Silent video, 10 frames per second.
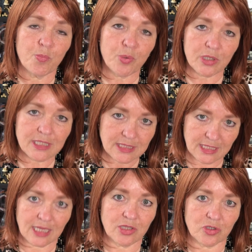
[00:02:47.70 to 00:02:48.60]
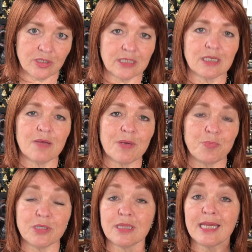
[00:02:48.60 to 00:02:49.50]
put it together, and come
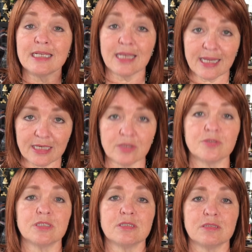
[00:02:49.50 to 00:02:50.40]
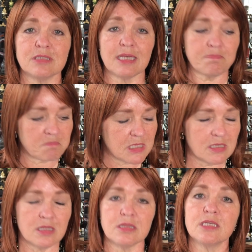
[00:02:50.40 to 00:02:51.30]
up with a diagnosis and say,
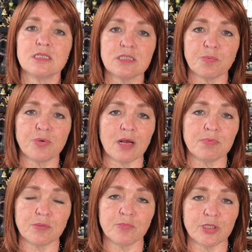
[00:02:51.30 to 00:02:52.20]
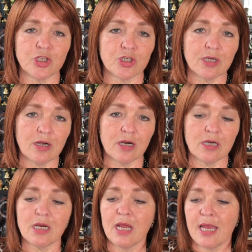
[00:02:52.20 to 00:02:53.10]
this is the problem with your
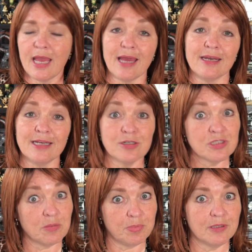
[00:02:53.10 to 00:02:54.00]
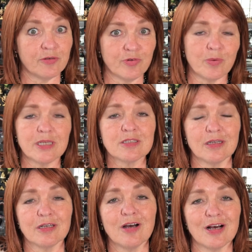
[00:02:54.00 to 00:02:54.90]
car, and here's the bill for what it's
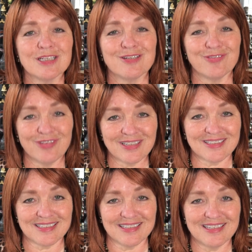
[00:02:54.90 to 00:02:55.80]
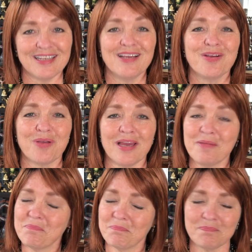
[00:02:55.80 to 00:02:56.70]
going to cost to fix it.
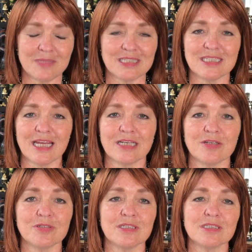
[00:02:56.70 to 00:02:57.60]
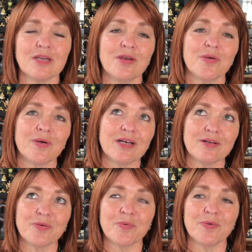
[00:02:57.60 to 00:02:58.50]
Okay, that's a diagnosis.
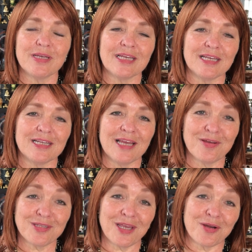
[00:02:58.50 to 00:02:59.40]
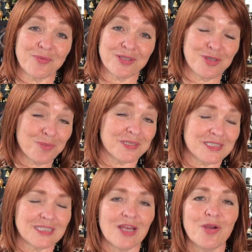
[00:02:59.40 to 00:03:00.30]
Well, in healthcare with
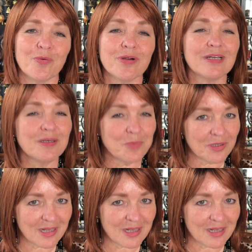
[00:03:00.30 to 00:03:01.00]
humans, we're a little more